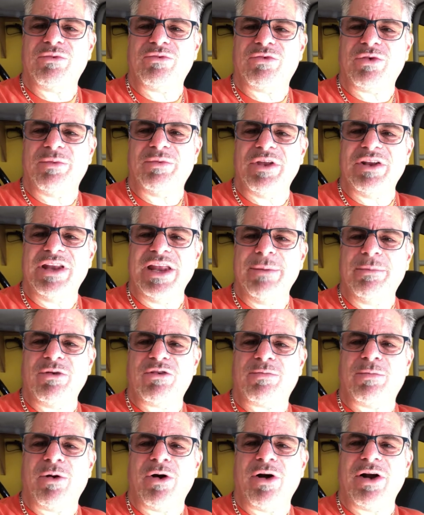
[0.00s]
from the
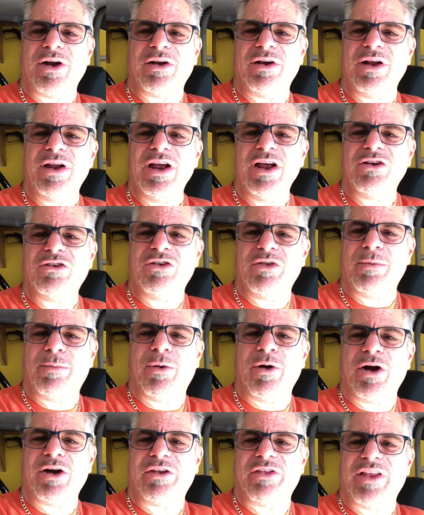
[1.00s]
deepest part to the
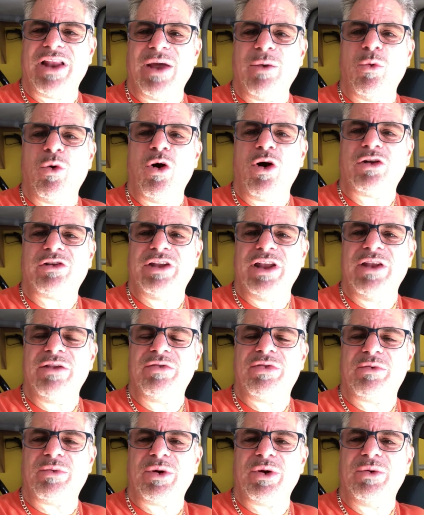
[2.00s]
part that I walked in
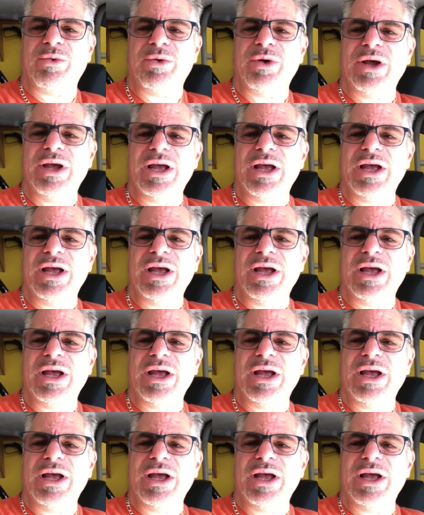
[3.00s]
through,